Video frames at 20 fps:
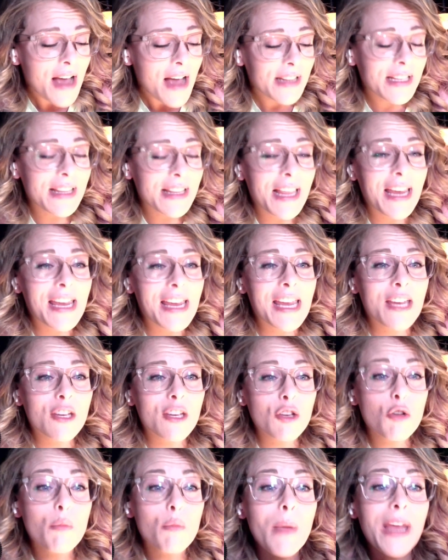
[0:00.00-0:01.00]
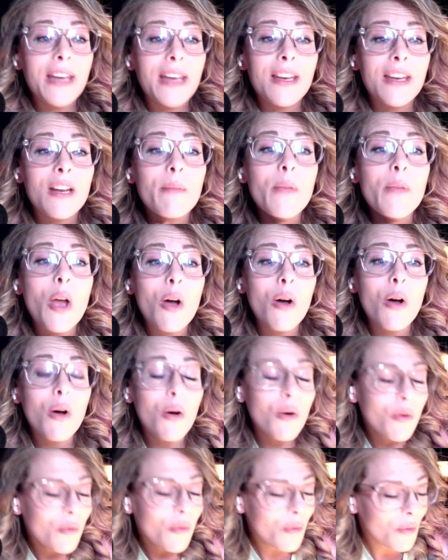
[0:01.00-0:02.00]
And they incubated him.
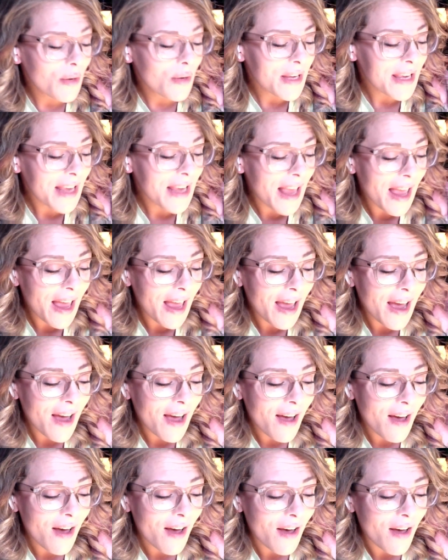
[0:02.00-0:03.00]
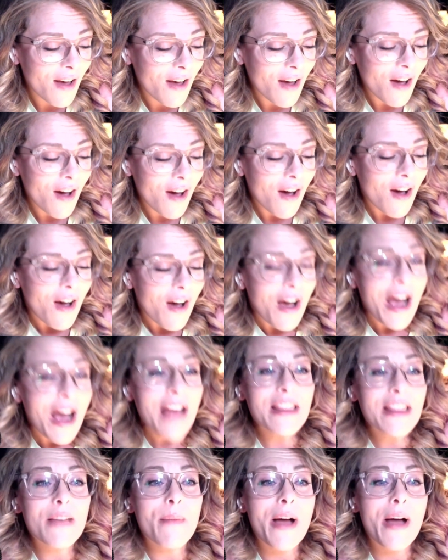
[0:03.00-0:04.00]
Oh, yeah.
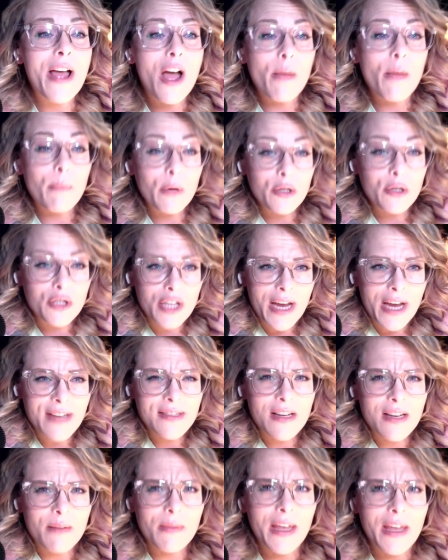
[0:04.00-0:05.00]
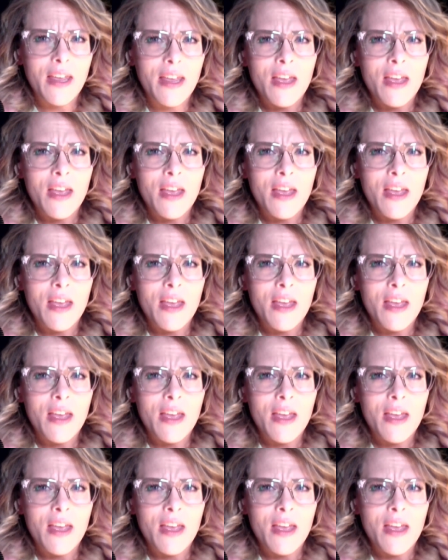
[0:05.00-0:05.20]
And then my upper chest, and I'm like,